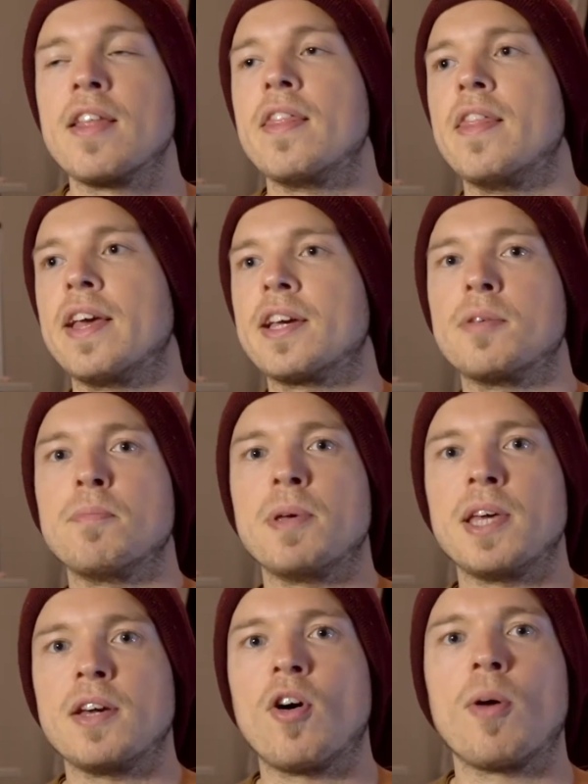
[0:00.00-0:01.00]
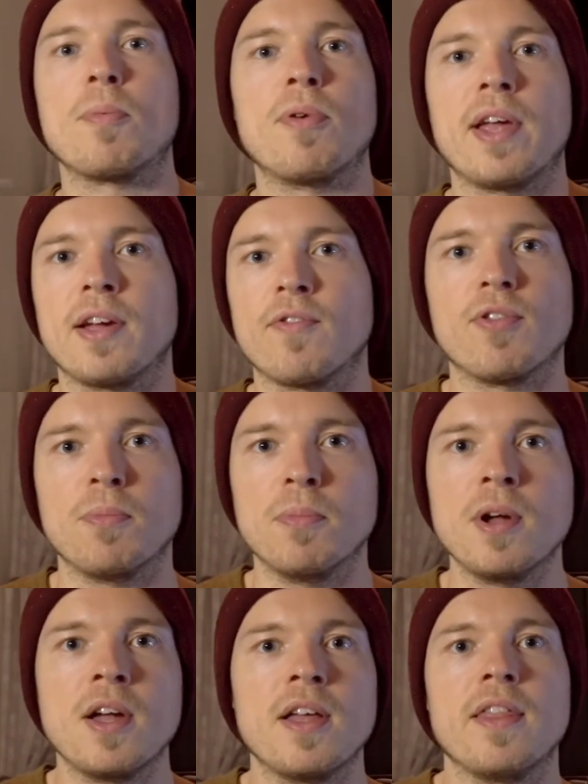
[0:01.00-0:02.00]
They can be operating
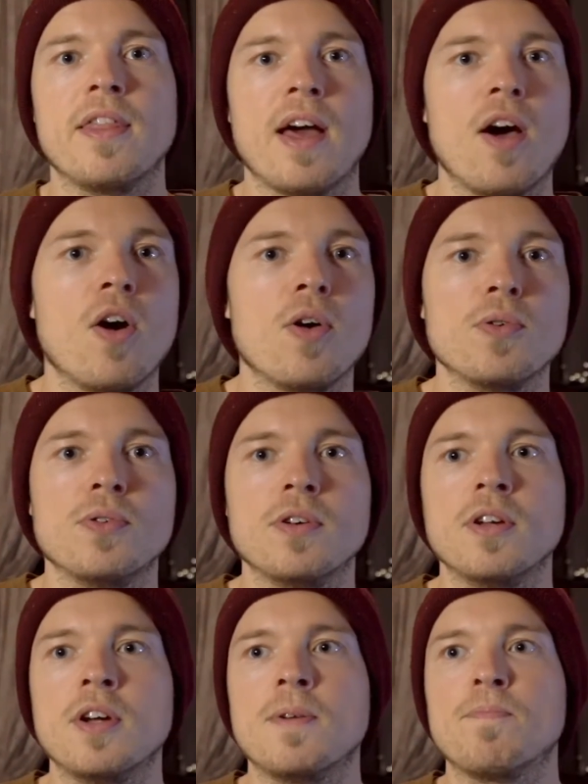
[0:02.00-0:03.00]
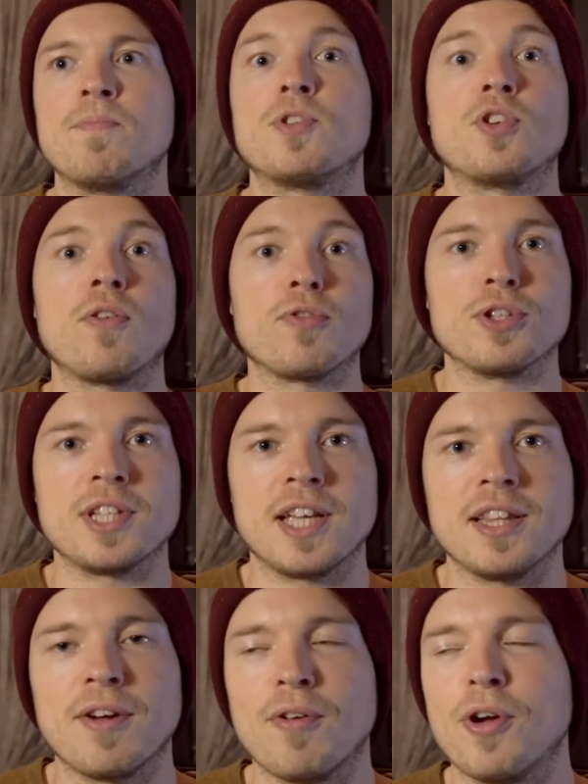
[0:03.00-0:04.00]
from their own
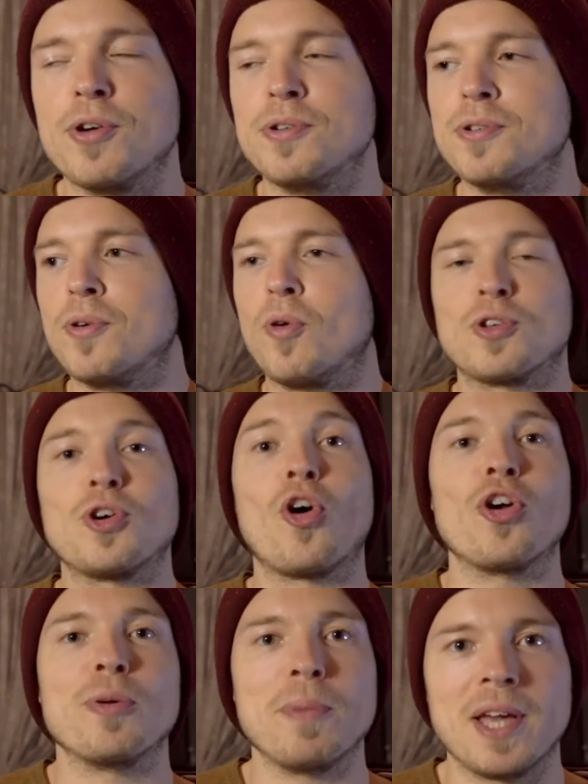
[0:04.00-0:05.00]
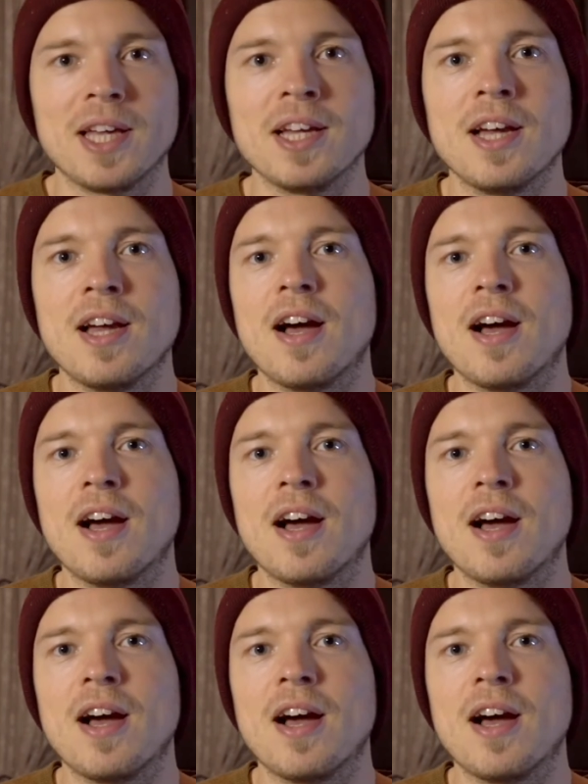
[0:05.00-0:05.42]
sovereignty, their own autonomy,